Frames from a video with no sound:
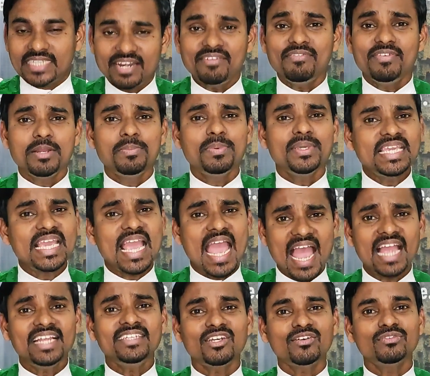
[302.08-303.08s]
that will be the
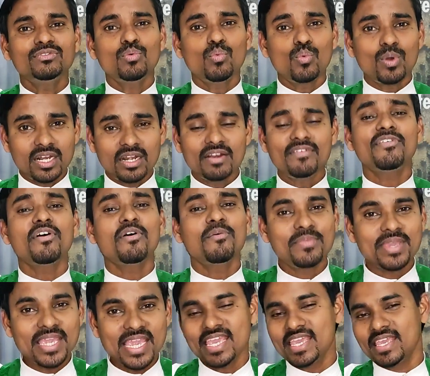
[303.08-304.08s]
end of the world for
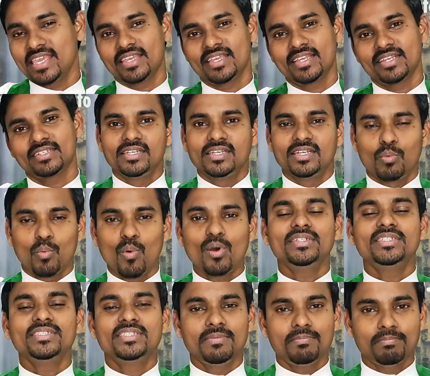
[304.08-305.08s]
me.
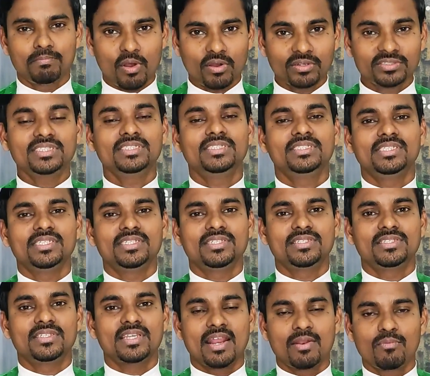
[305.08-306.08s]
What is important
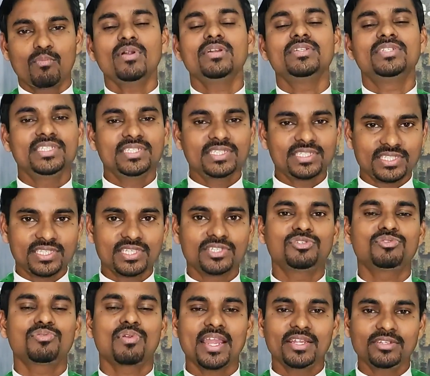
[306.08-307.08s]
is, and what Jesus is
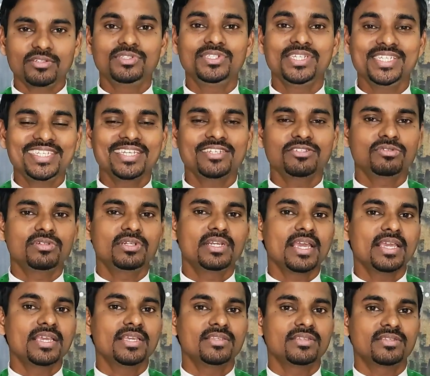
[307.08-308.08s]
trying to teach us
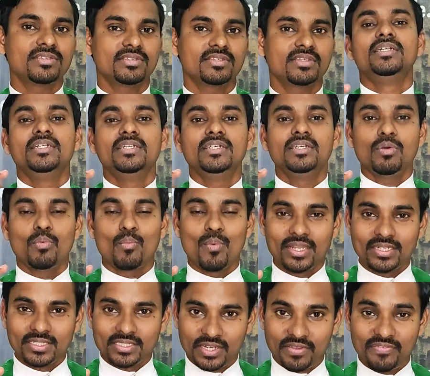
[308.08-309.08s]
today is,
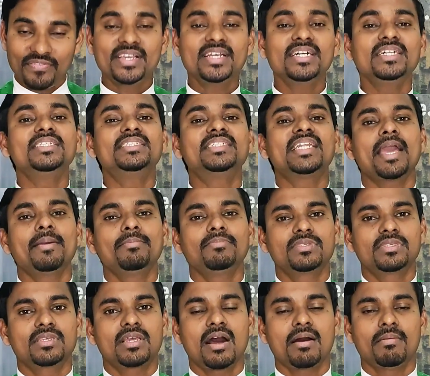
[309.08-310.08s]
when difficult
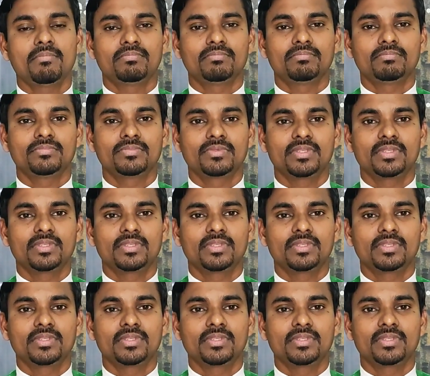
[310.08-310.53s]
times come,